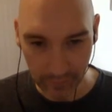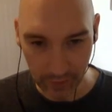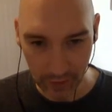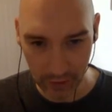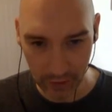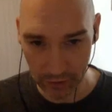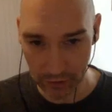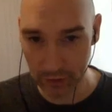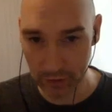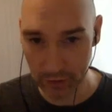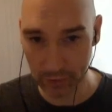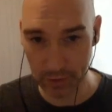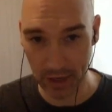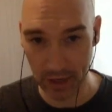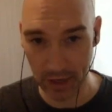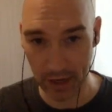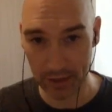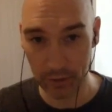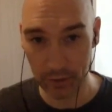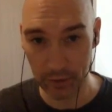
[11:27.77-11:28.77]
or excuse me,
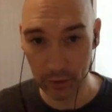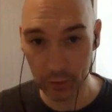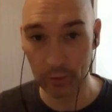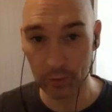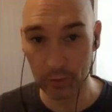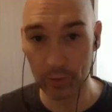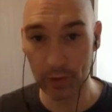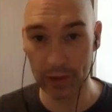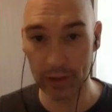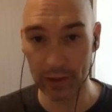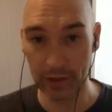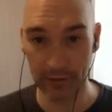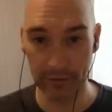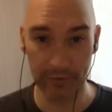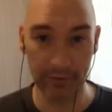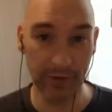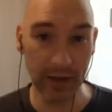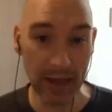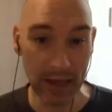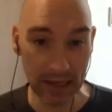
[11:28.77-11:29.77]
not you, but your
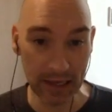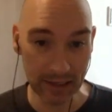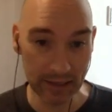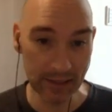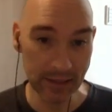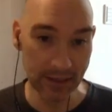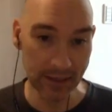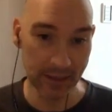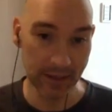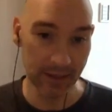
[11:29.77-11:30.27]
vet